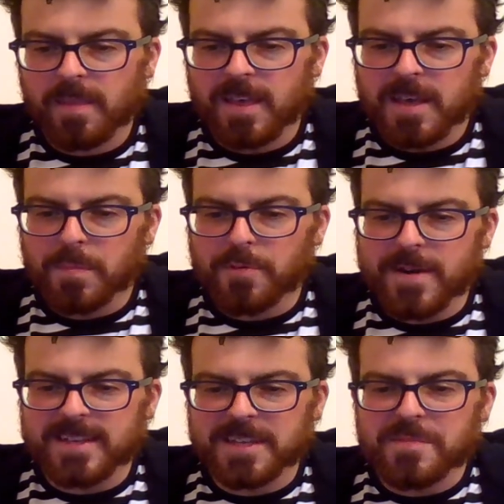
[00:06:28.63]
praise
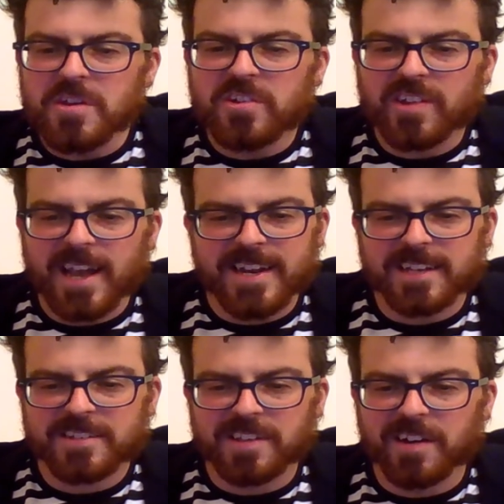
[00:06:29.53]
him you shining
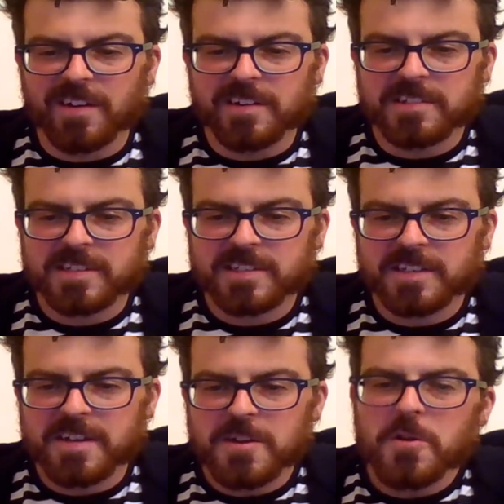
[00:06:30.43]
stars,
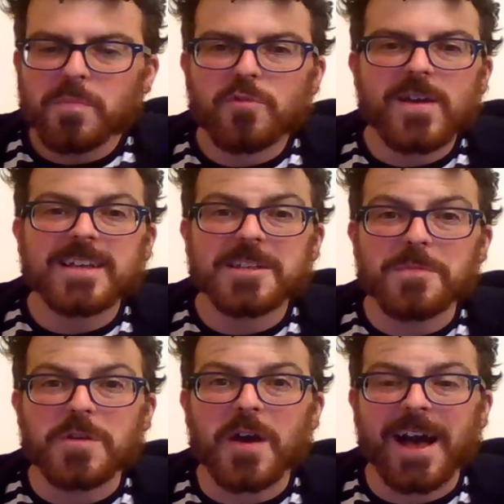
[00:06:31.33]
praise him you
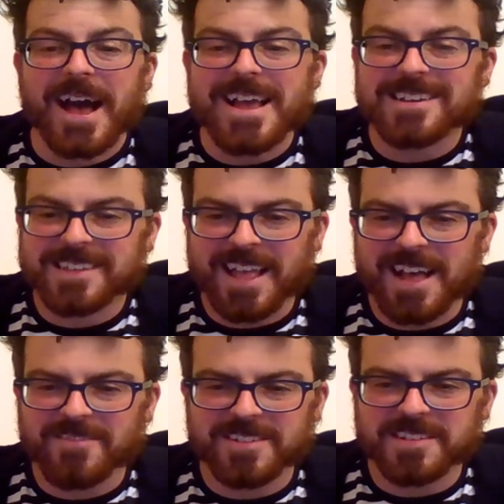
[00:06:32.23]
highest
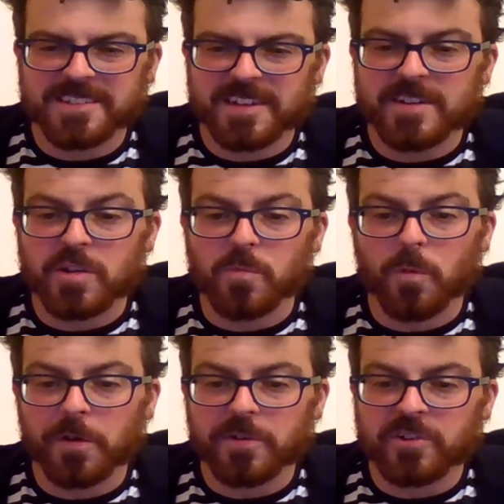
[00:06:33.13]
heavens and you
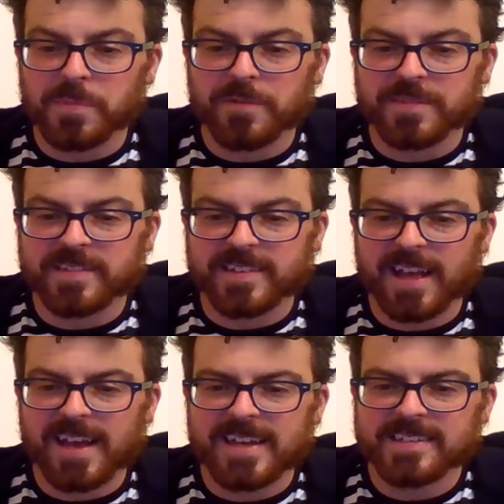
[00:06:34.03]
waters above the
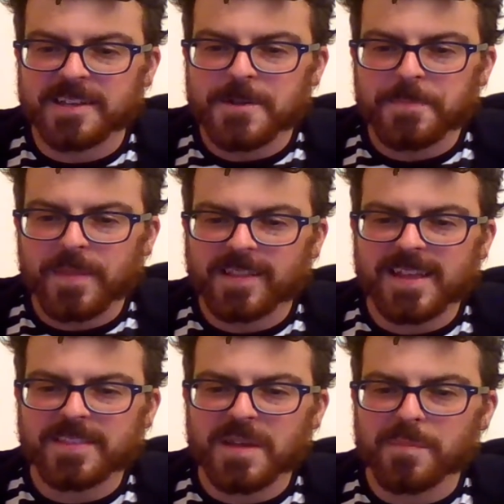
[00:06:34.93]
skies. Let
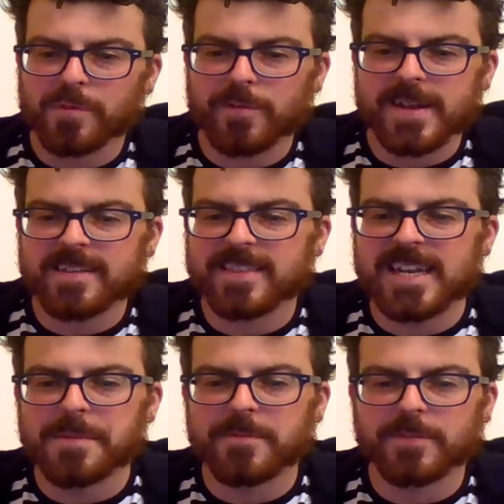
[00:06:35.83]
them praise the name
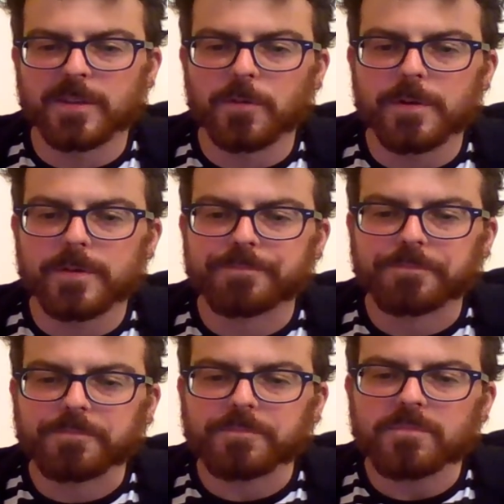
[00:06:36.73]
of the Lord,
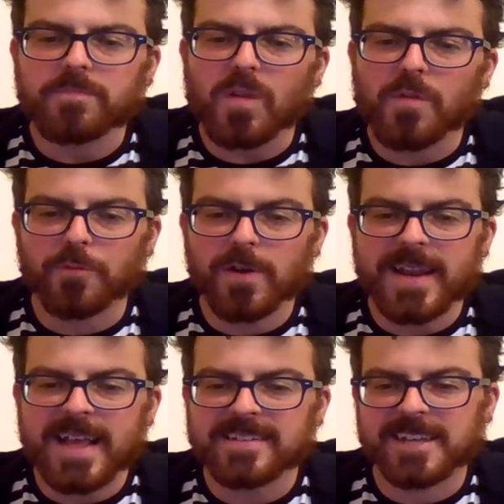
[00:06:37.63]
for at
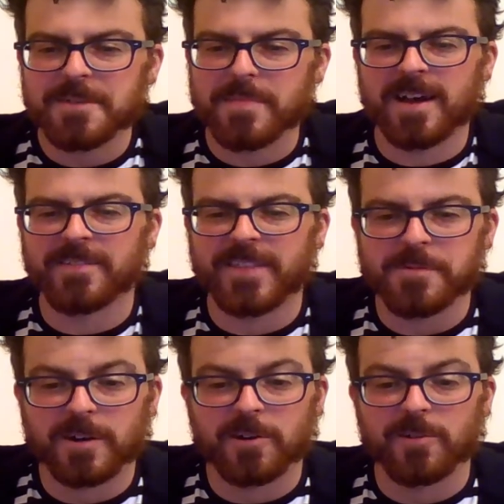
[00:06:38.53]
his command they were
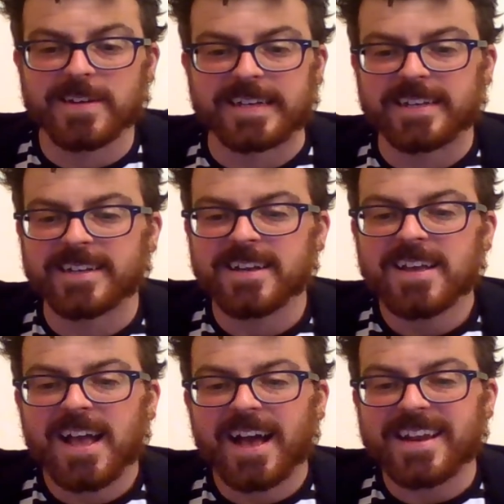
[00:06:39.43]
created,
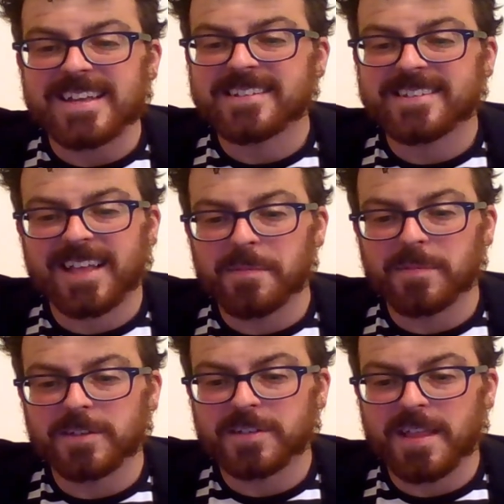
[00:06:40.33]
and he
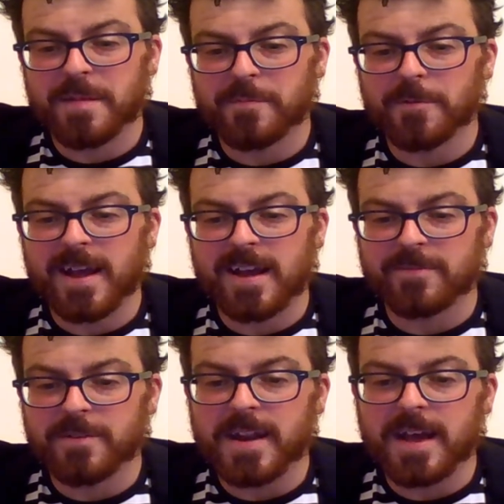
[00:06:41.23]
established them forever
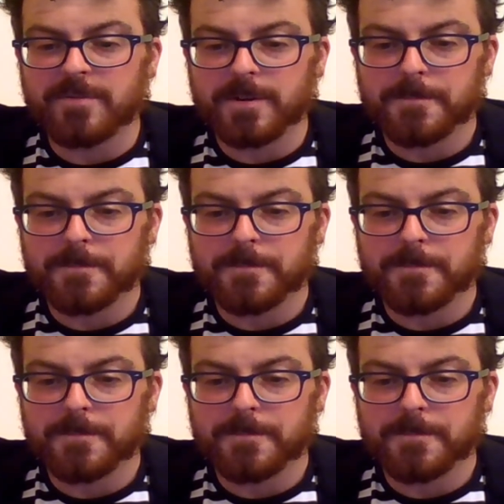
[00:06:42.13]
and ever.